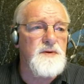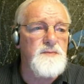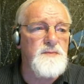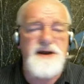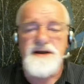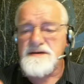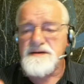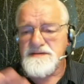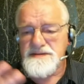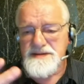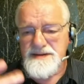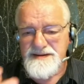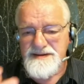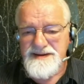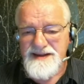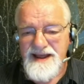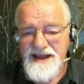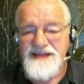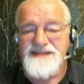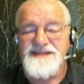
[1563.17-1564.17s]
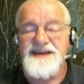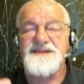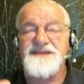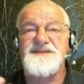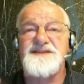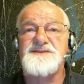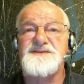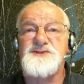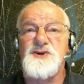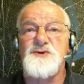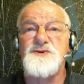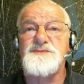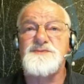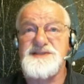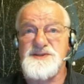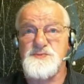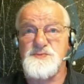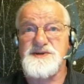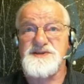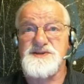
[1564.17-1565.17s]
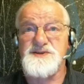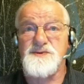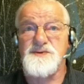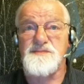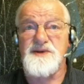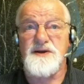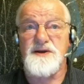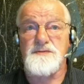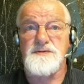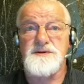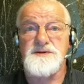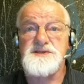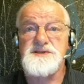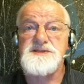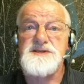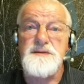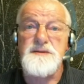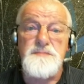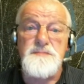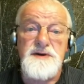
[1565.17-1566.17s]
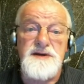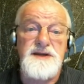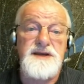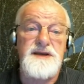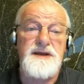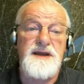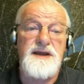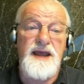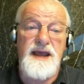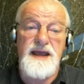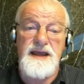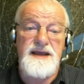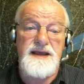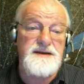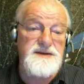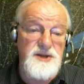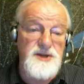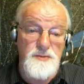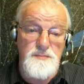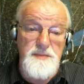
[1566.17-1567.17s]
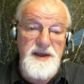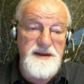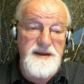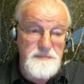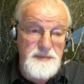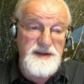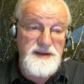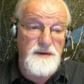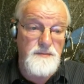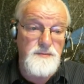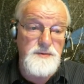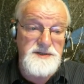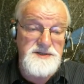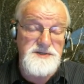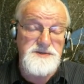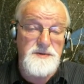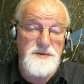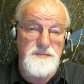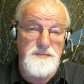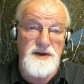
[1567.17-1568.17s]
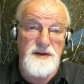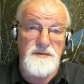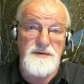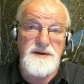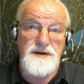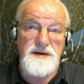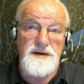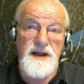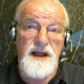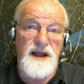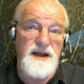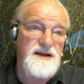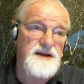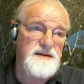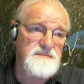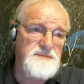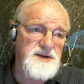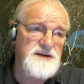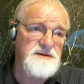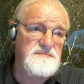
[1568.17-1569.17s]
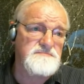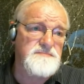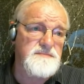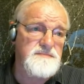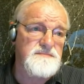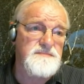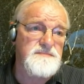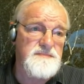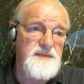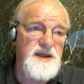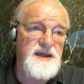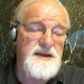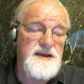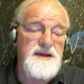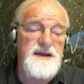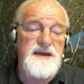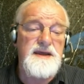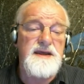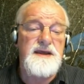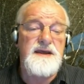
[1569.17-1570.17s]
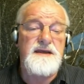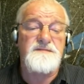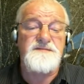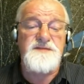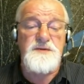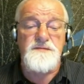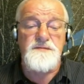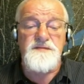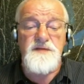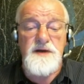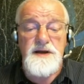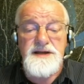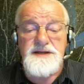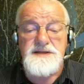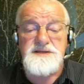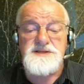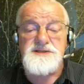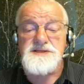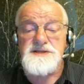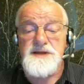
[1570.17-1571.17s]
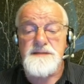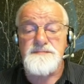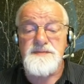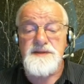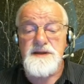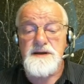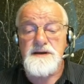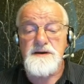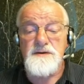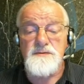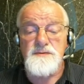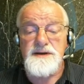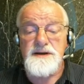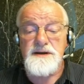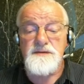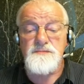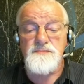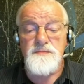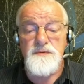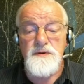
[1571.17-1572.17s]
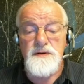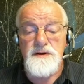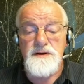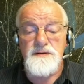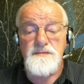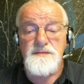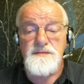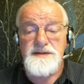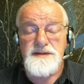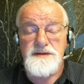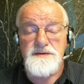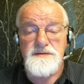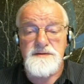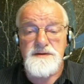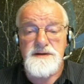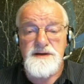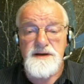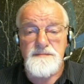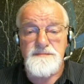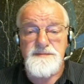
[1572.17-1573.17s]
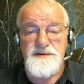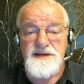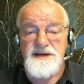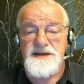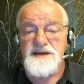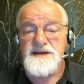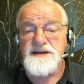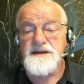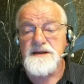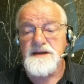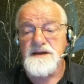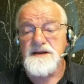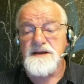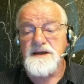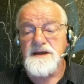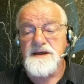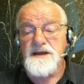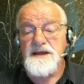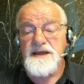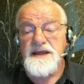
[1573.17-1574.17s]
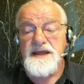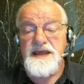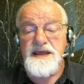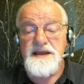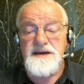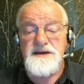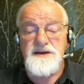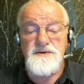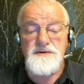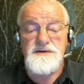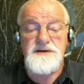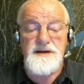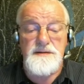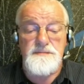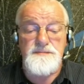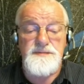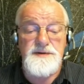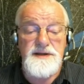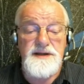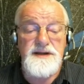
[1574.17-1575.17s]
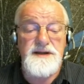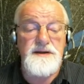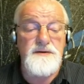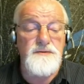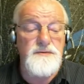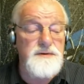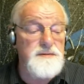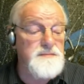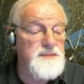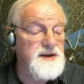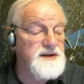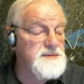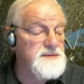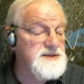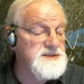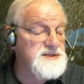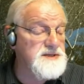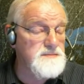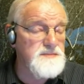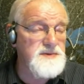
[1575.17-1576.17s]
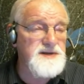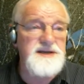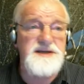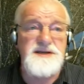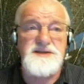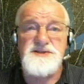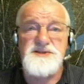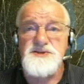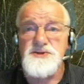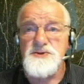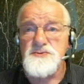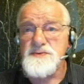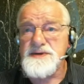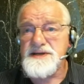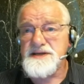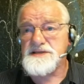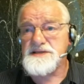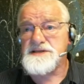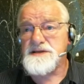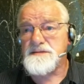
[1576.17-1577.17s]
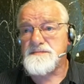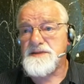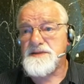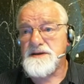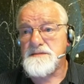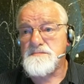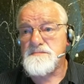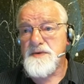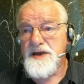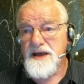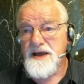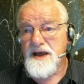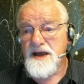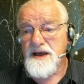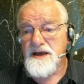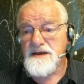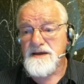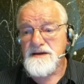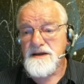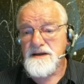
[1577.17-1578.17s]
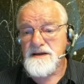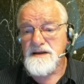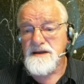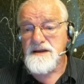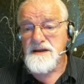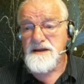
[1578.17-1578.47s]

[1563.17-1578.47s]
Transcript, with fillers: well, there, there's always whistleblowers. Somebody, and you may be a whistleblower. I, I mean, if you find something going wrong with your company, in your company, or maybe somebody is doing something bad,